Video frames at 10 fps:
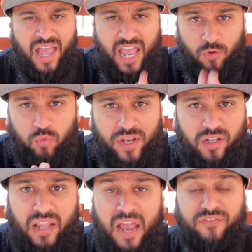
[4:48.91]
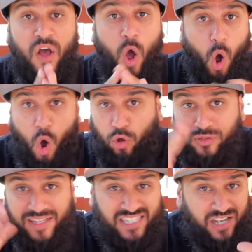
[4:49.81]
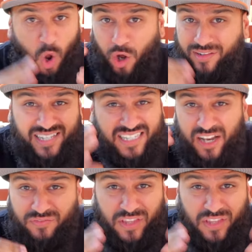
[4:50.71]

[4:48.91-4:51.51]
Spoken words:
In real life, all the stuff